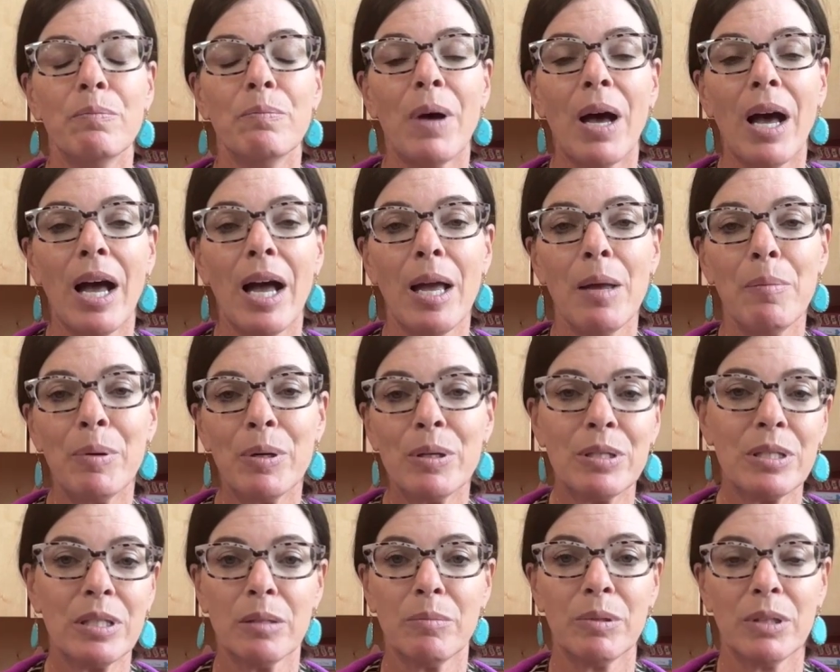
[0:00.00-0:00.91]
I
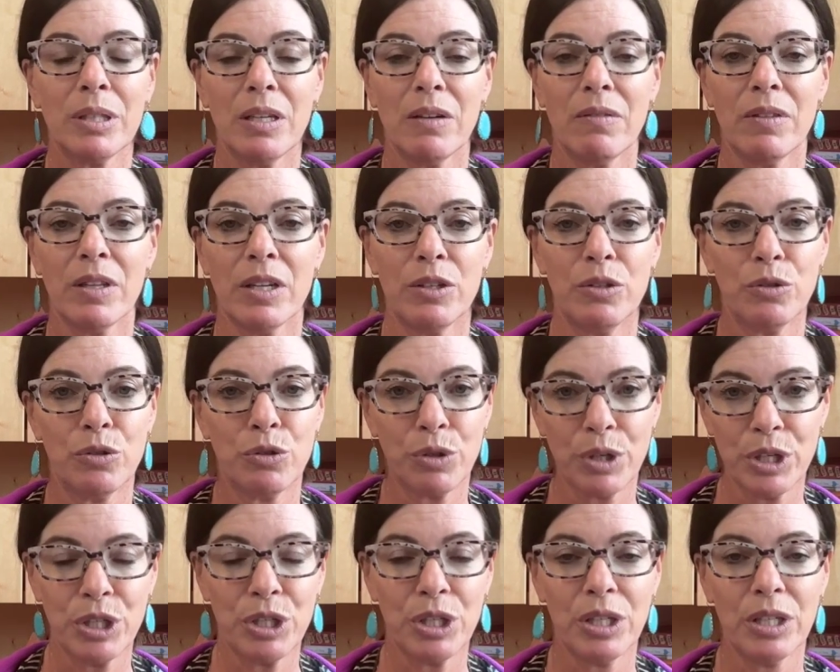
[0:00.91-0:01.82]
personally believe that
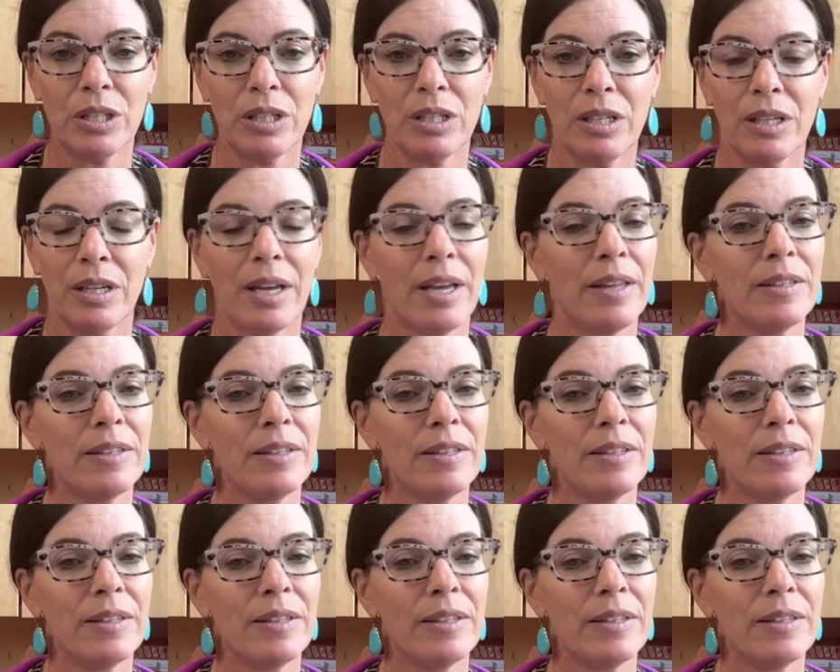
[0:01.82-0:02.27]
nutrition